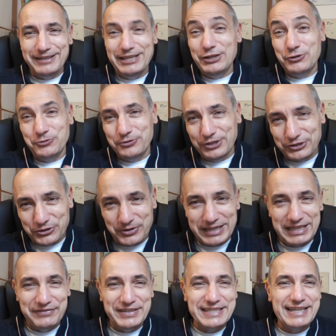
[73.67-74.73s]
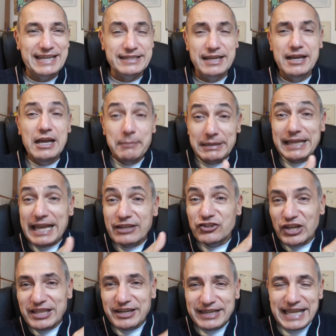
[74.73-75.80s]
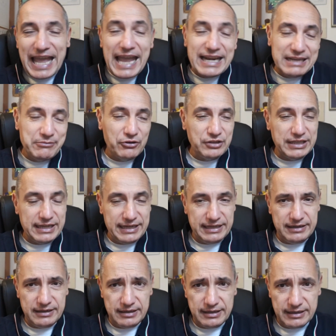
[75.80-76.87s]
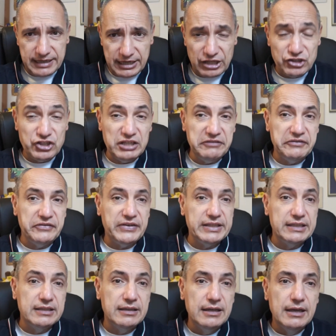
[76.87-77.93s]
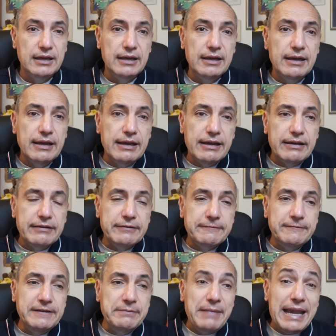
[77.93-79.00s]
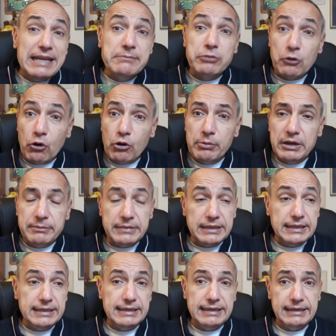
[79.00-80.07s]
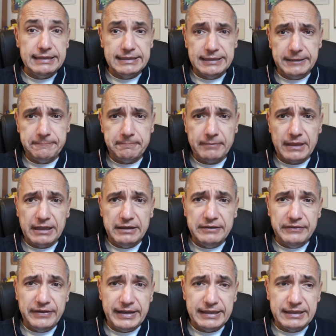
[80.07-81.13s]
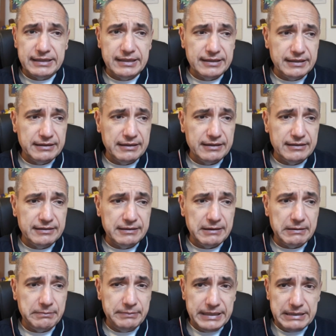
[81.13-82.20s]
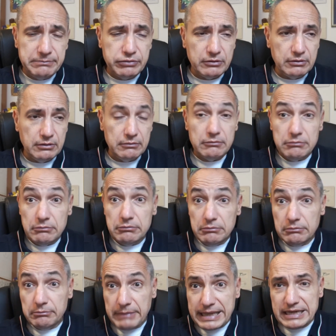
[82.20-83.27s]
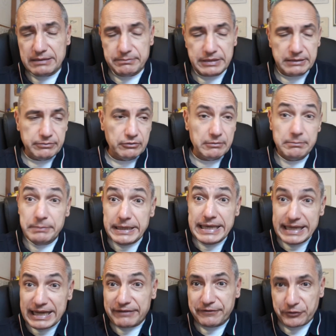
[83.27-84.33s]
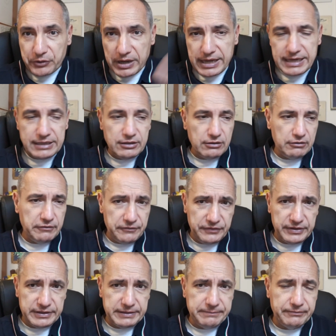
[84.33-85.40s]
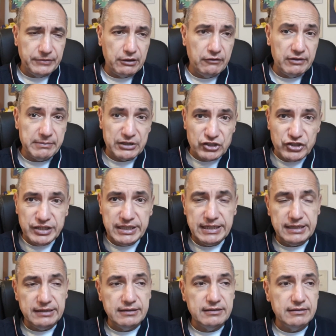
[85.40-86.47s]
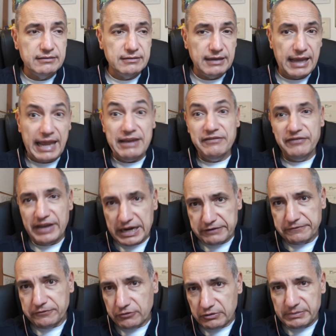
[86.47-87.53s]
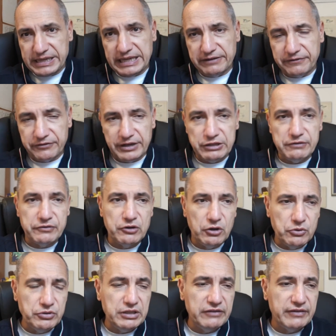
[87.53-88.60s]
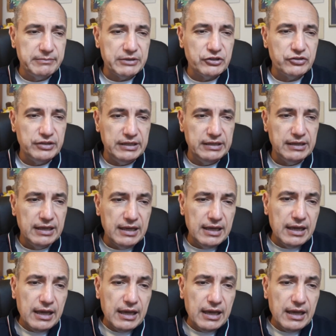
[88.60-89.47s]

he should not trade in this case, but generally anybody can, can achieve that. The main problem is that uh, people, many people, being afraid of the, of a machine and therefore being afraid of coding the machine,